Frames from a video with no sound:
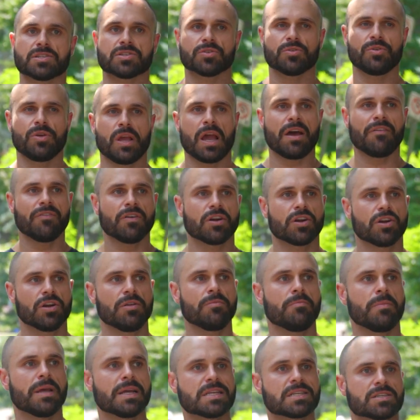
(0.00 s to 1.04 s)
So you have a good
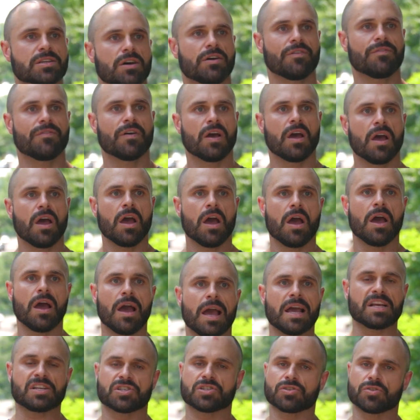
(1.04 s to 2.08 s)
mix of
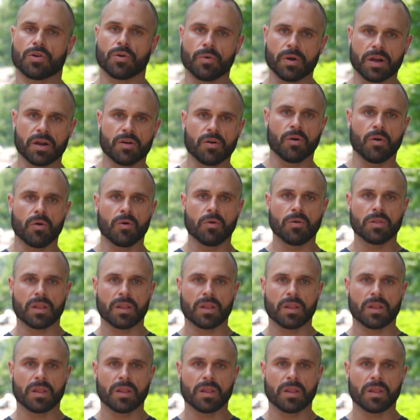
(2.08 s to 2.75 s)
historical,